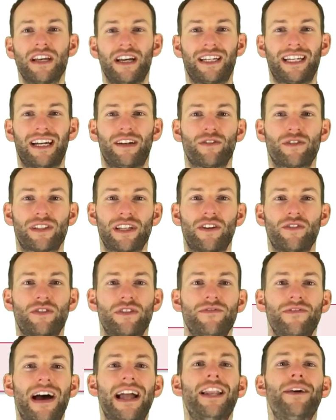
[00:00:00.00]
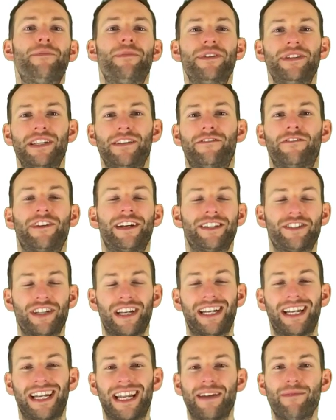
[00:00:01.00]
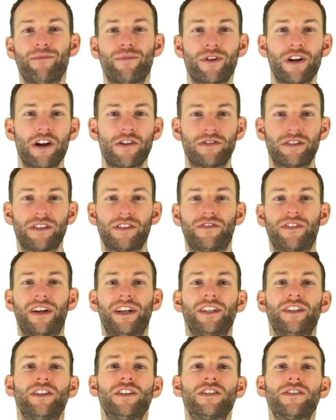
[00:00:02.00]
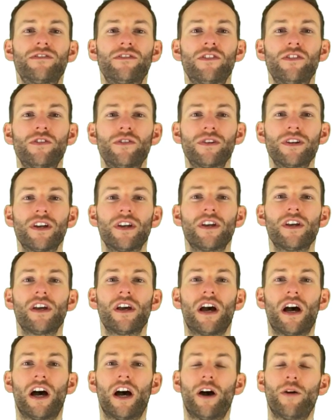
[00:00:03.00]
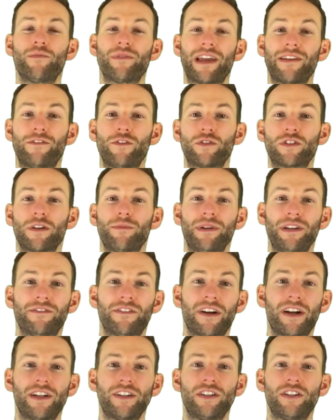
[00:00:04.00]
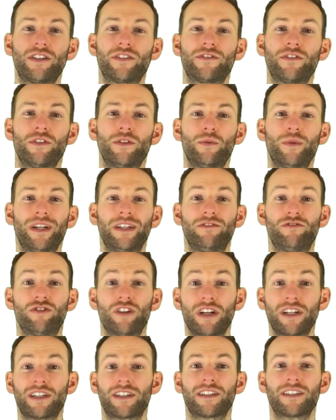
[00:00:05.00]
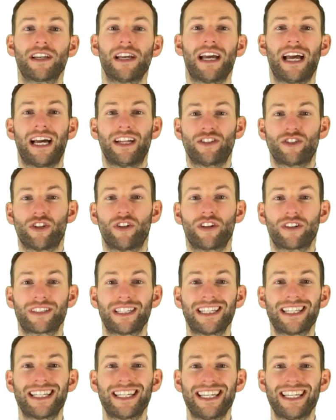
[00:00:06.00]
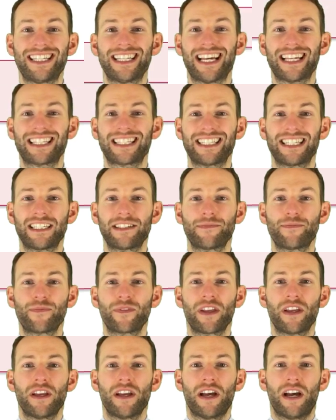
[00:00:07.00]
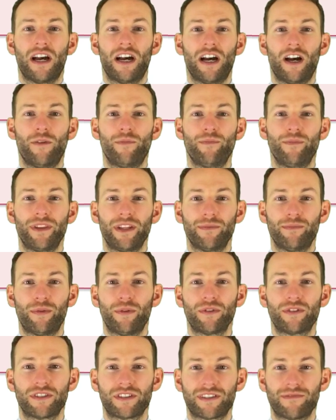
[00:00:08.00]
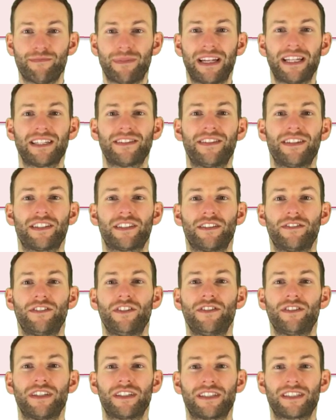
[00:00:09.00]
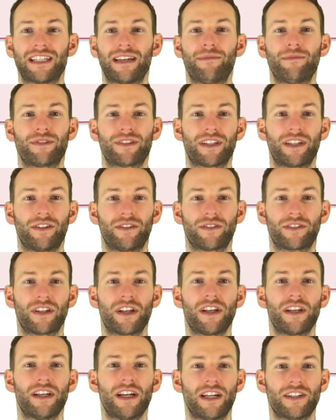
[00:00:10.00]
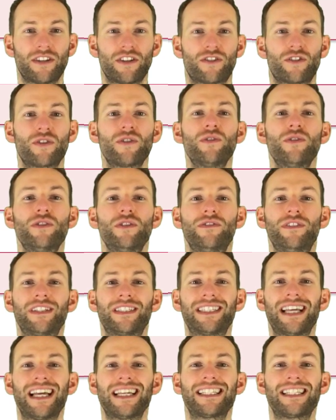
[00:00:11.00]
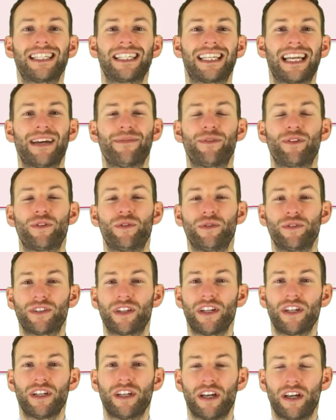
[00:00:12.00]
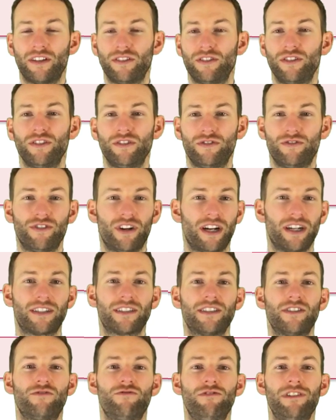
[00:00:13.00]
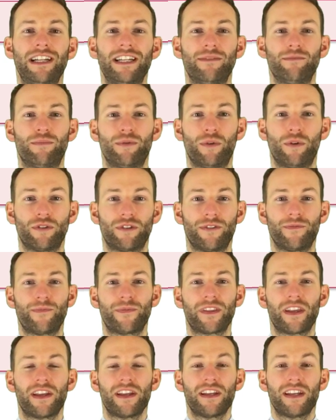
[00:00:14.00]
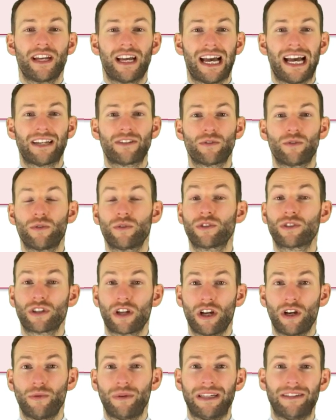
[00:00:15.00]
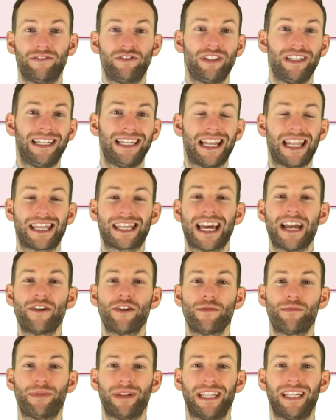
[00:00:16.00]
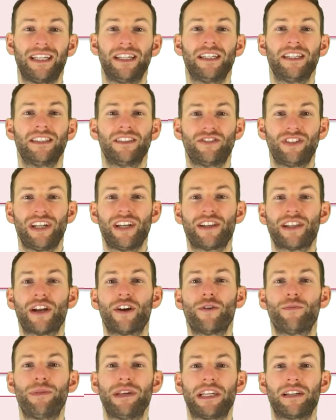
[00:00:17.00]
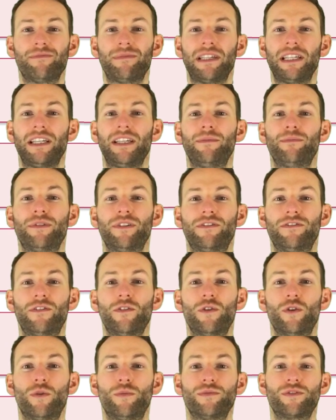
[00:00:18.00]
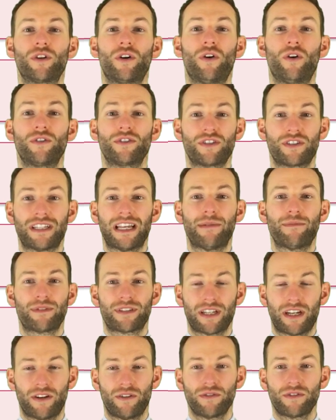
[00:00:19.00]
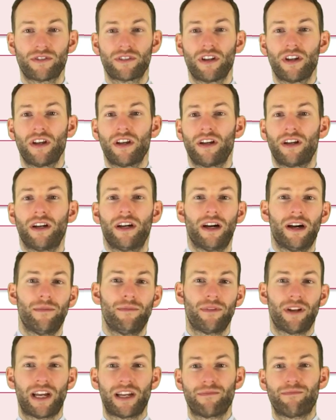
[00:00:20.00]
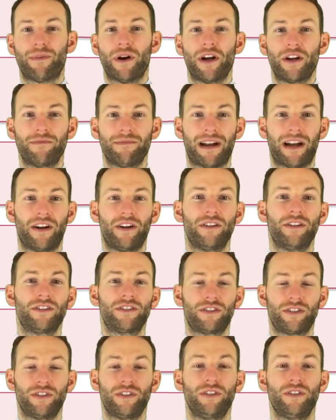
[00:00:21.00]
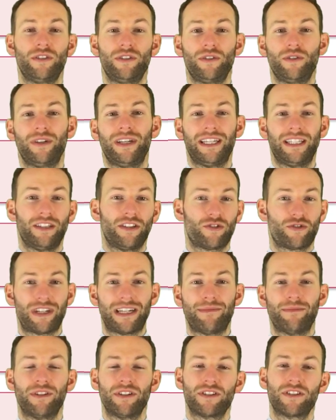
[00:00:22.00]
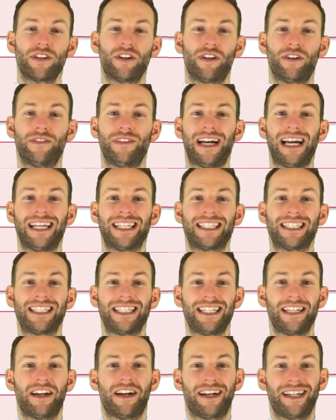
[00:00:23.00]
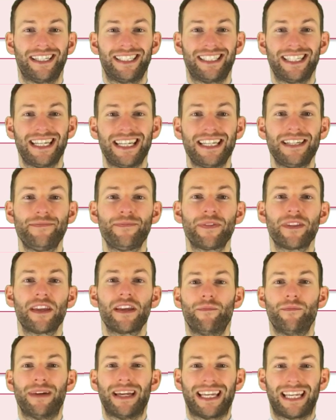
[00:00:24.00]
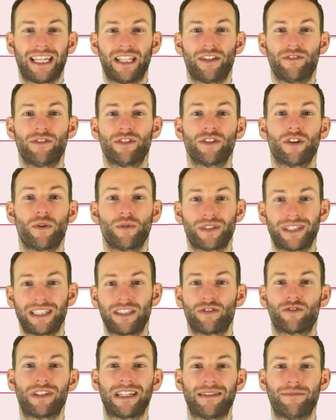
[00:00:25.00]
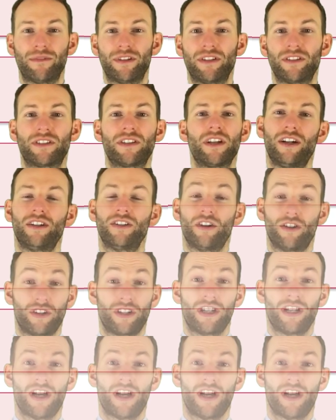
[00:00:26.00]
and how cells develop and differentiate in an embryo, which is very useful. They've also been very useful with drug and toxicity testing. The importance and benefits of using stem cells as a tool for testing chemicals and new drugs is really important. And also with gene therapy. Gene therapy can be performed on stem cells, like bone marrow, in the treatment of SCID, making the resulting treatment longer